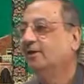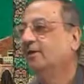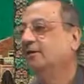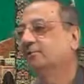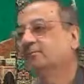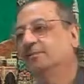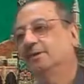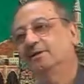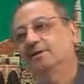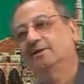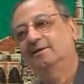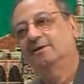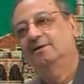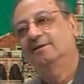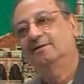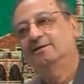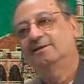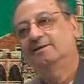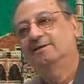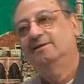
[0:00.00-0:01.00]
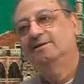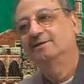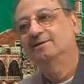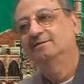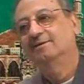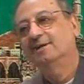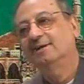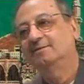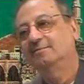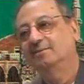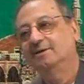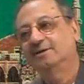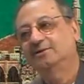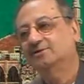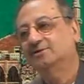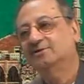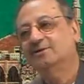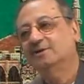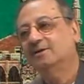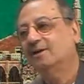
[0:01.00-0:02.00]
Brother, tell me,
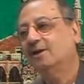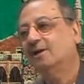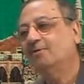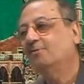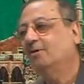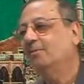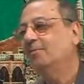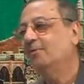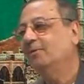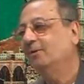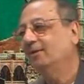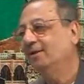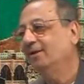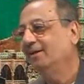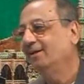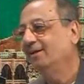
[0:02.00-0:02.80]
isn't it halwa puri?